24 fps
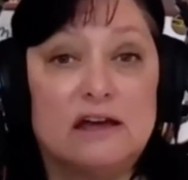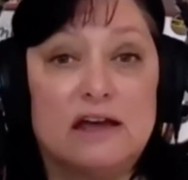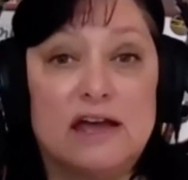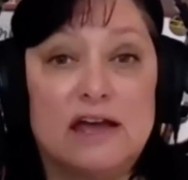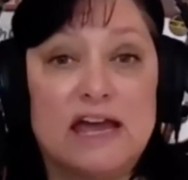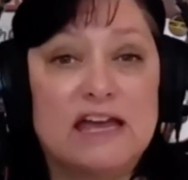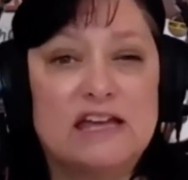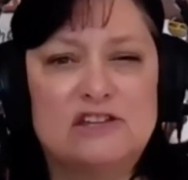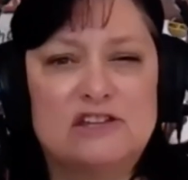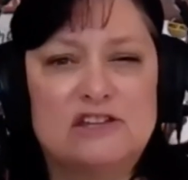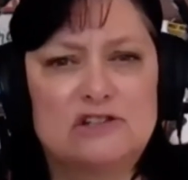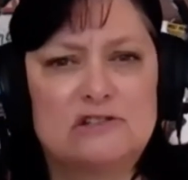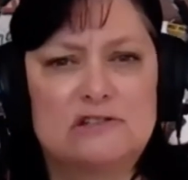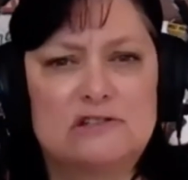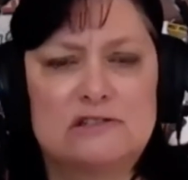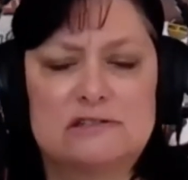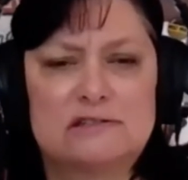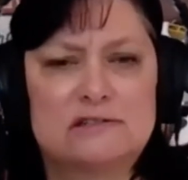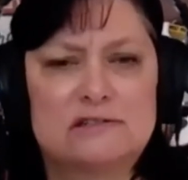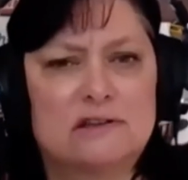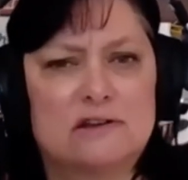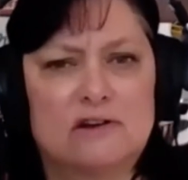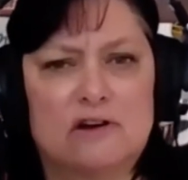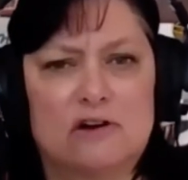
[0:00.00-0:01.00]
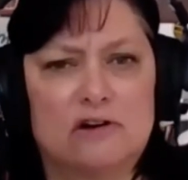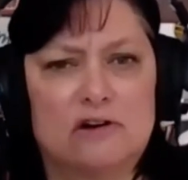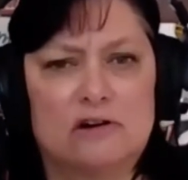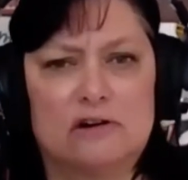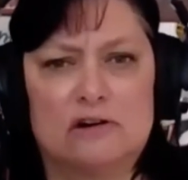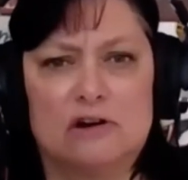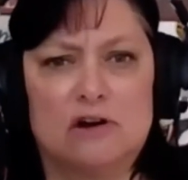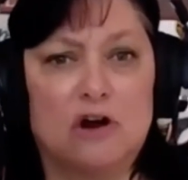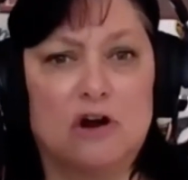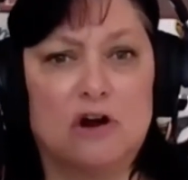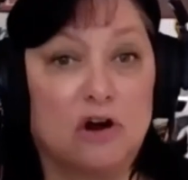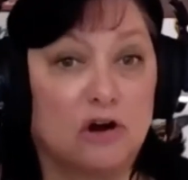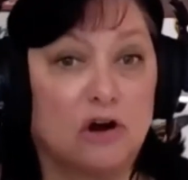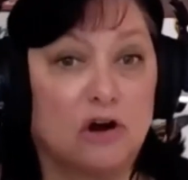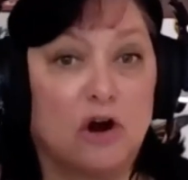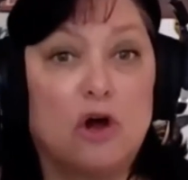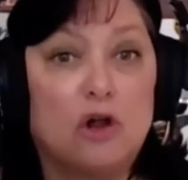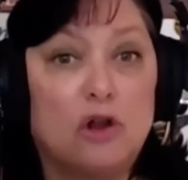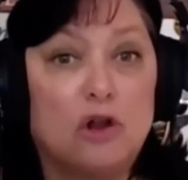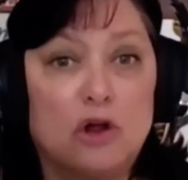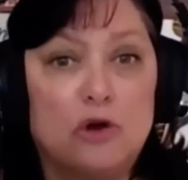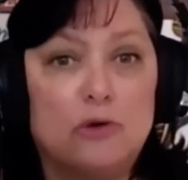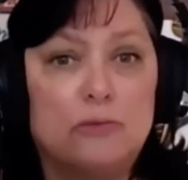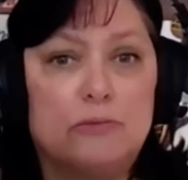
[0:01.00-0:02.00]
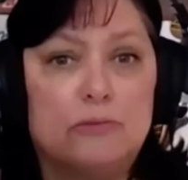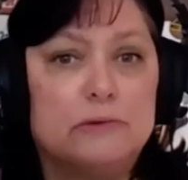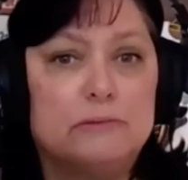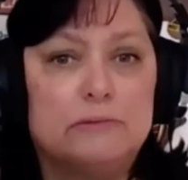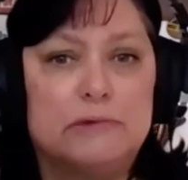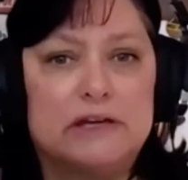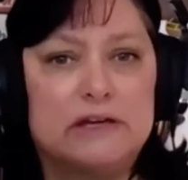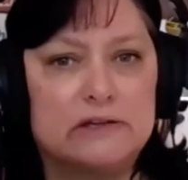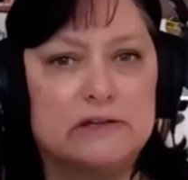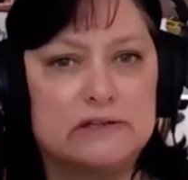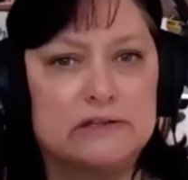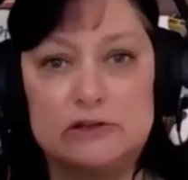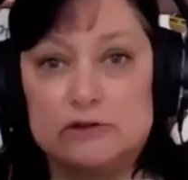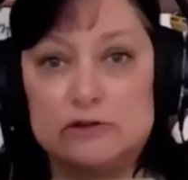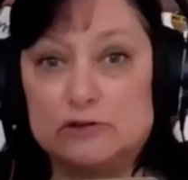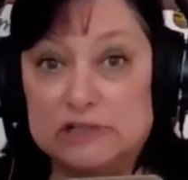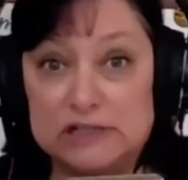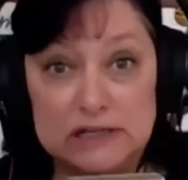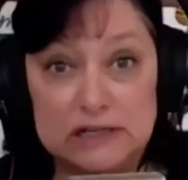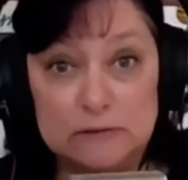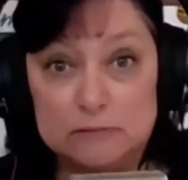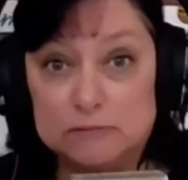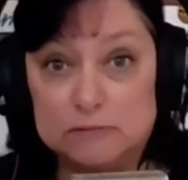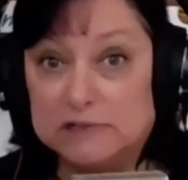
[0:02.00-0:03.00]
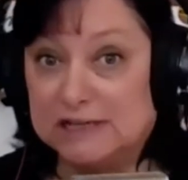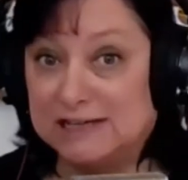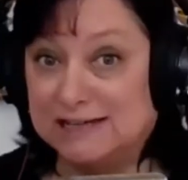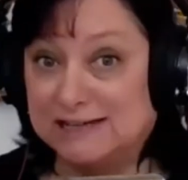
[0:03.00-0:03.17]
agents are all open because they're deemed